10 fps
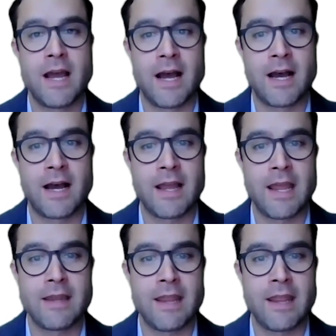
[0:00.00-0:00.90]

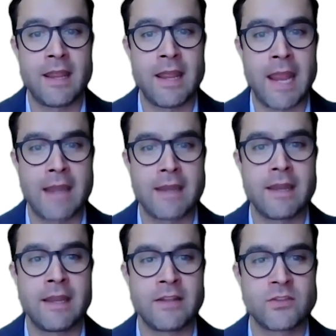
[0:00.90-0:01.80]

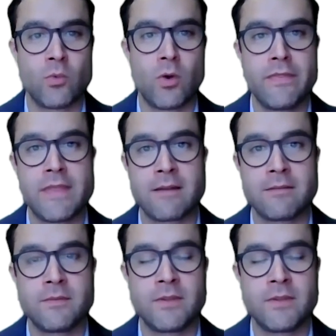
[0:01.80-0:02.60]
And it's one that,